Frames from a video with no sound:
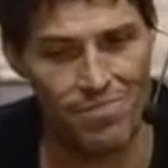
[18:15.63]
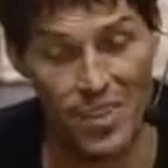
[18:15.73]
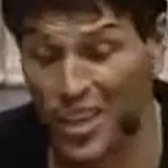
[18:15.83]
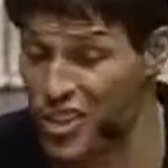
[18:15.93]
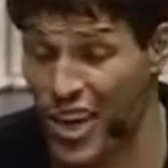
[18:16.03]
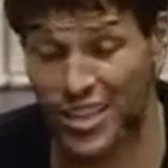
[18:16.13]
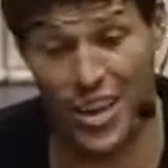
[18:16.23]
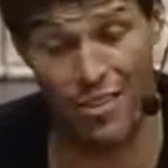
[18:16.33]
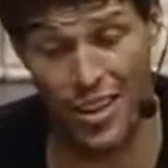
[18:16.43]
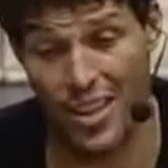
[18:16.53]
You'll change
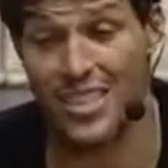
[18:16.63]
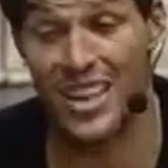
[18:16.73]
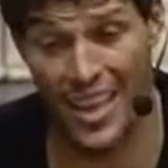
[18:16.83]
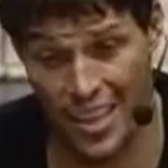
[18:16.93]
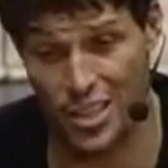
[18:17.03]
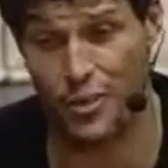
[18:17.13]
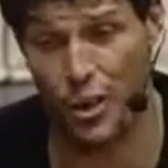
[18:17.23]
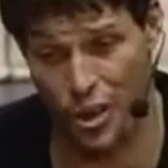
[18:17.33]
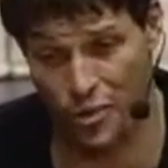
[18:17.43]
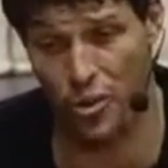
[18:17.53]
everything, because it is if you
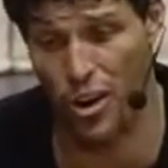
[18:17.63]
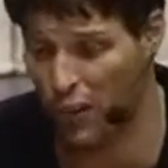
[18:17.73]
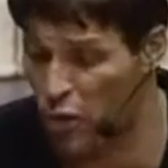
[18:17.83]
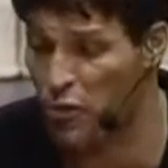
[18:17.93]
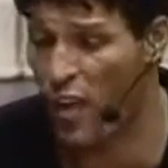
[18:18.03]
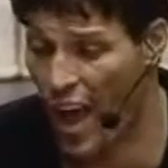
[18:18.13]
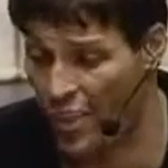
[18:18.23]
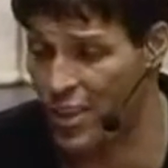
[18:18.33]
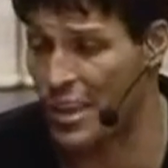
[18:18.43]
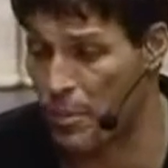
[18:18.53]
look for it. If you find
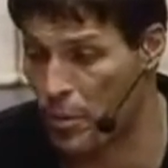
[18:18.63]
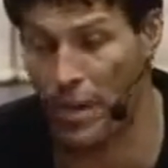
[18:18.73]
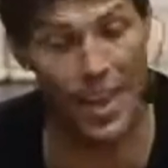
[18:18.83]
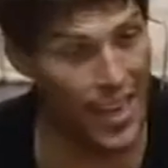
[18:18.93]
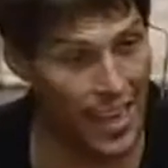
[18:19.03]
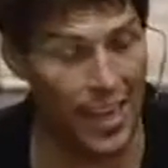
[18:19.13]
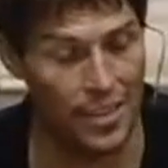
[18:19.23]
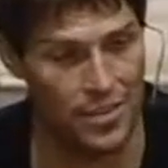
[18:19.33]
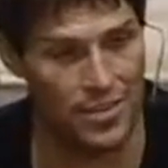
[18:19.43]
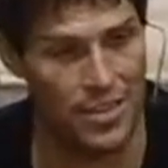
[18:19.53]
the deeper meaning, it
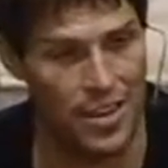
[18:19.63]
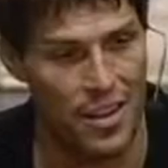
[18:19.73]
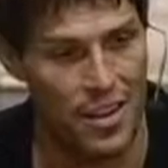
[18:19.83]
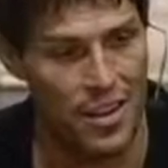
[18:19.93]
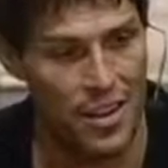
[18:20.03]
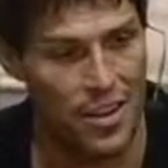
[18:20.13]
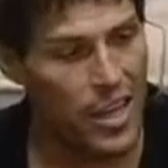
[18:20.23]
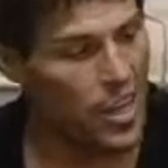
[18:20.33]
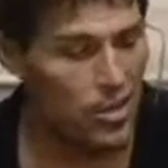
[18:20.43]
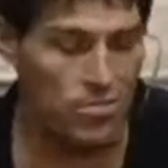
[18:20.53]
is.
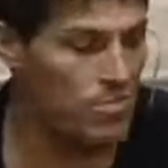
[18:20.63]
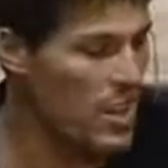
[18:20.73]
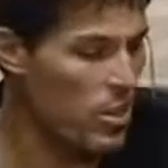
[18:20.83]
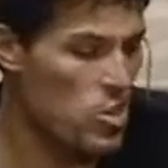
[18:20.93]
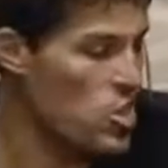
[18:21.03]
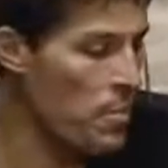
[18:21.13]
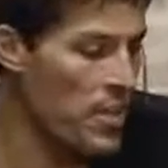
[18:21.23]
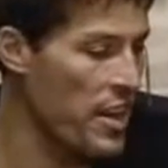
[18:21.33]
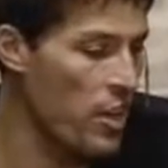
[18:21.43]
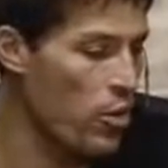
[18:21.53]
There's
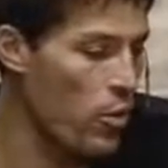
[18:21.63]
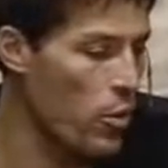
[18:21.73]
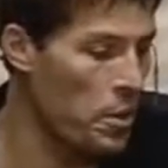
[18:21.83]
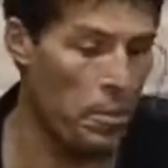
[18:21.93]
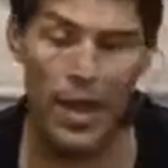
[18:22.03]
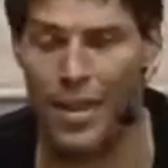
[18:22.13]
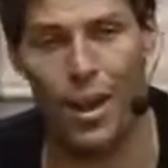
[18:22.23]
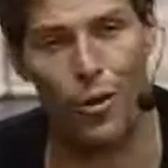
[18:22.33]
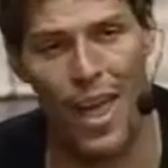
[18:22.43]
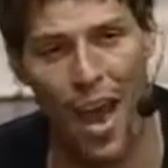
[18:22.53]
something in you that wouldn't be there
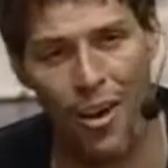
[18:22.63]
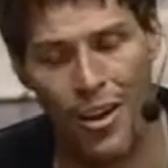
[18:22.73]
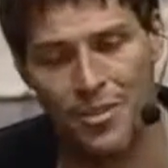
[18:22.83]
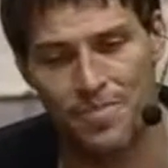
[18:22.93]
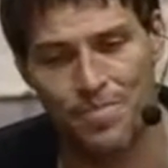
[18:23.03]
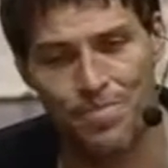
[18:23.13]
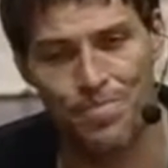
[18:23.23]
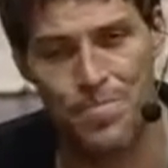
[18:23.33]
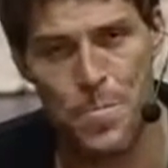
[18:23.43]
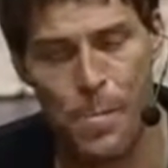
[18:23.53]
without it.
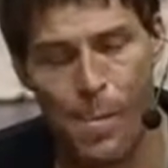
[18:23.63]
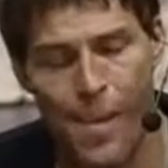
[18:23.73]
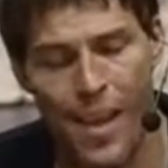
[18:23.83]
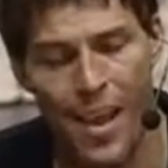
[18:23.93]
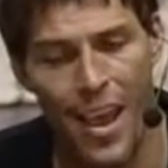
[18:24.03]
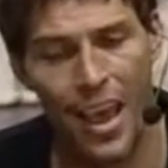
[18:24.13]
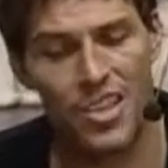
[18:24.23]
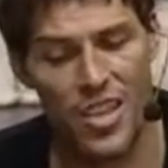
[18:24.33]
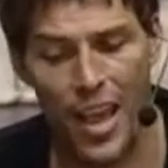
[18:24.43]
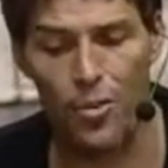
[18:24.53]
And the
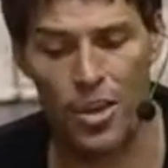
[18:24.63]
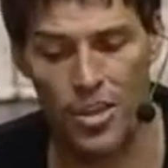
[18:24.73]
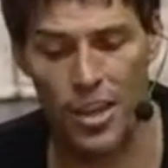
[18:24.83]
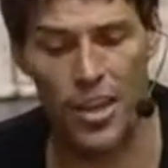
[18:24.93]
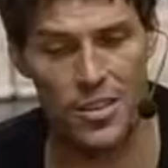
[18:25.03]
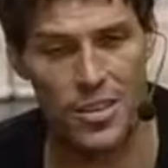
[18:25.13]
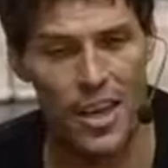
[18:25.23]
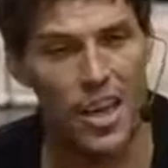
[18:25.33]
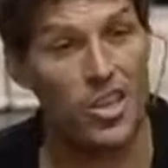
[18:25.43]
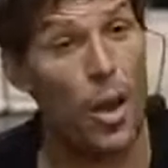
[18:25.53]
second reason is
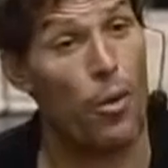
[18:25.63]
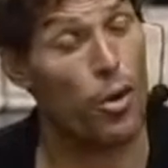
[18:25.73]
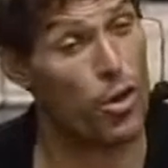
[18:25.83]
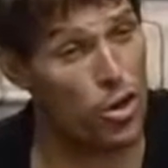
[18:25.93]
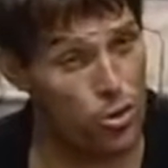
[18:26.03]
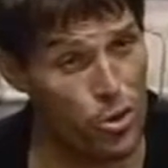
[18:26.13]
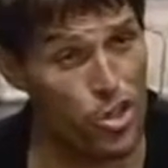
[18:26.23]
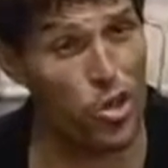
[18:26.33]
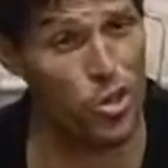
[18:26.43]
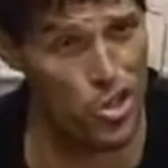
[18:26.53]
because I want to recruit
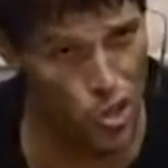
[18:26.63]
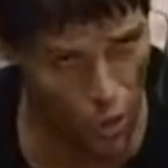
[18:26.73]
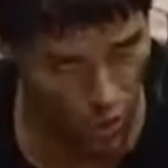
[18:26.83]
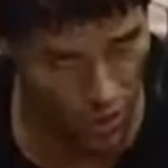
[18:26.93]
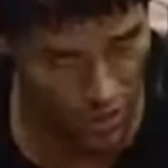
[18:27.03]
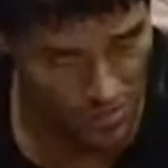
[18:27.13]
your soul.